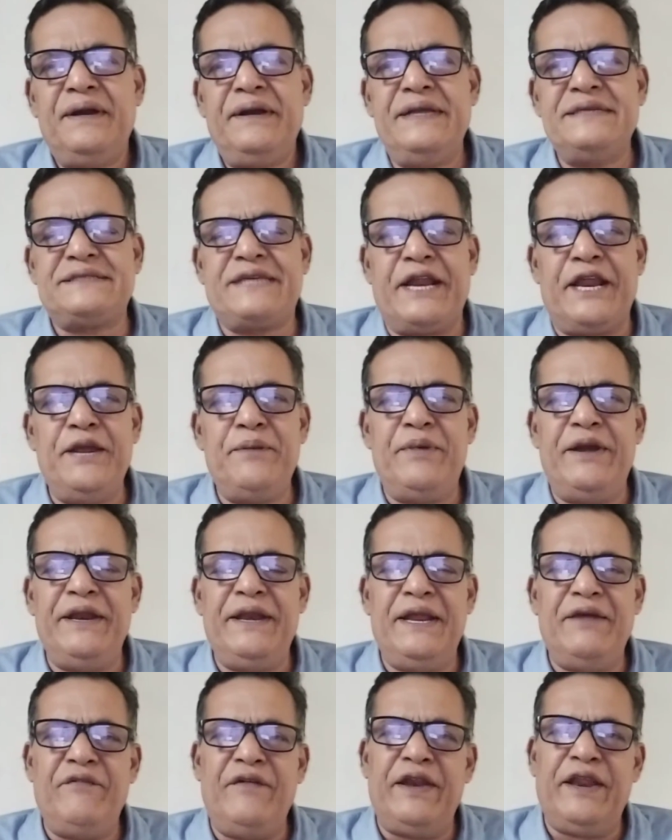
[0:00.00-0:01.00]
described
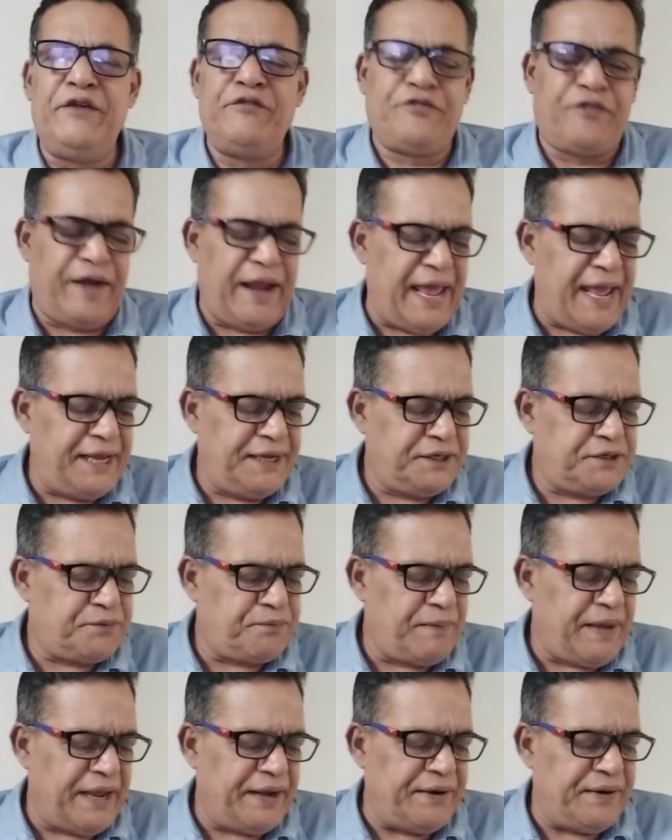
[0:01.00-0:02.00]
in a very
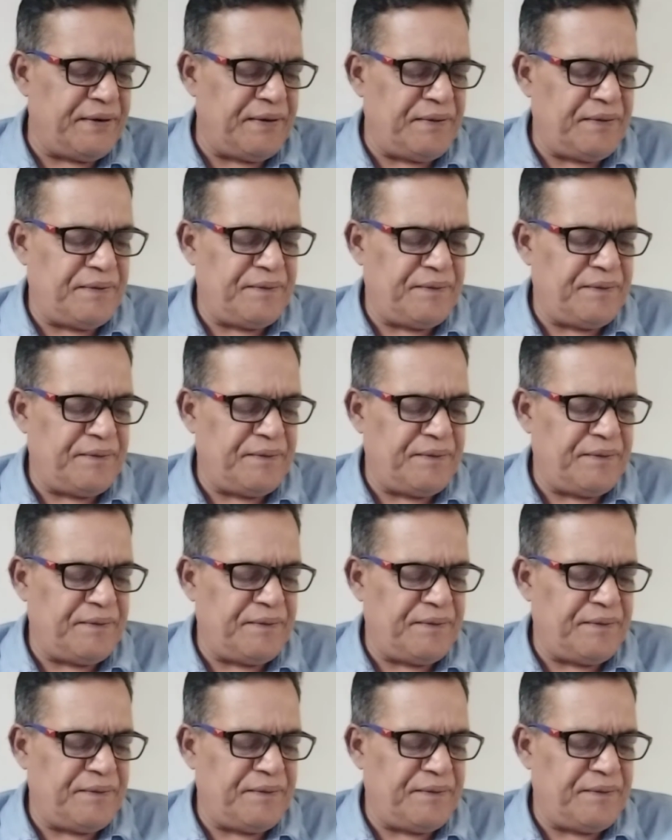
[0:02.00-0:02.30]
frank manner.